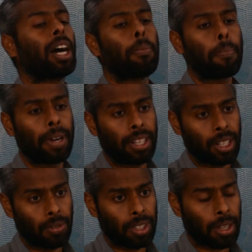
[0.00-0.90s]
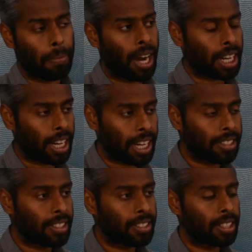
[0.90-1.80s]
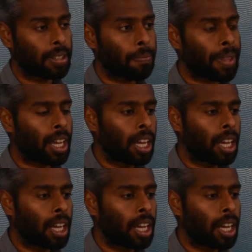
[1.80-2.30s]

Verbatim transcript: competitive in the market. As I said,